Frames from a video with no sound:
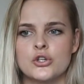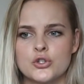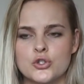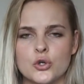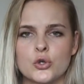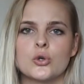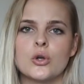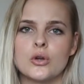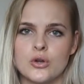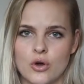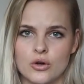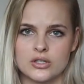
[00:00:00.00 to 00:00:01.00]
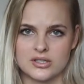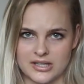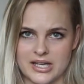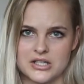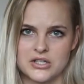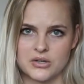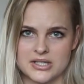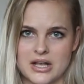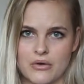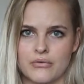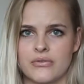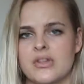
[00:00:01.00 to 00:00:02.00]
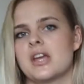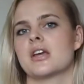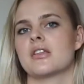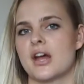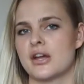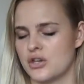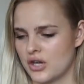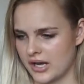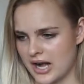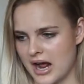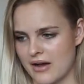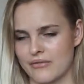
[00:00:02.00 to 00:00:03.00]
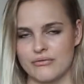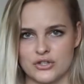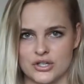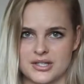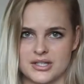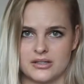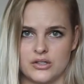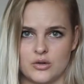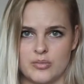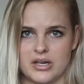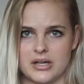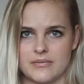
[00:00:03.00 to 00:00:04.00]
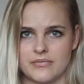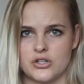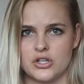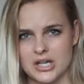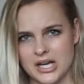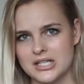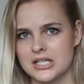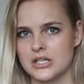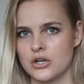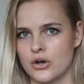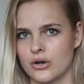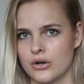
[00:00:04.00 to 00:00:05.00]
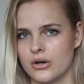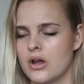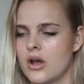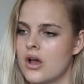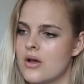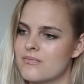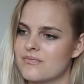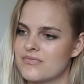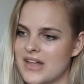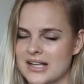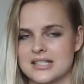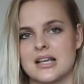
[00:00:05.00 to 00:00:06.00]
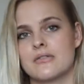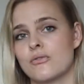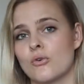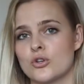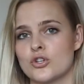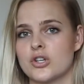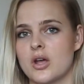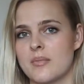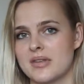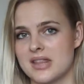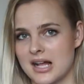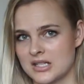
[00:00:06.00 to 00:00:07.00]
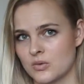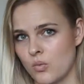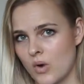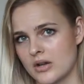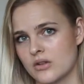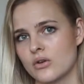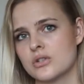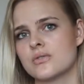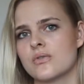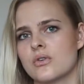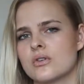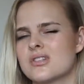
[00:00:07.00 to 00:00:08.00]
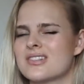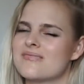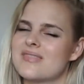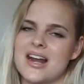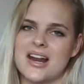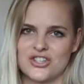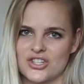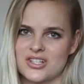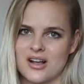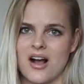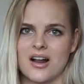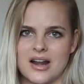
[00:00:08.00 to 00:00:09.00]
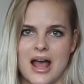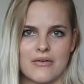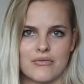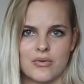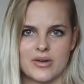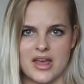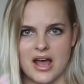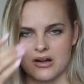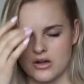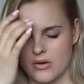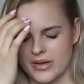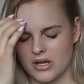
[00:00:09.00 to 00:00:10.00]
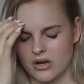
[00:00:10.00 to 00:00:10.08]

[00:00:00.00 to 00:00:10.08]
do not let yourself think that you can have just a little bit. You need to know that's unfortunate, but that's one of those foods that I just can't have without going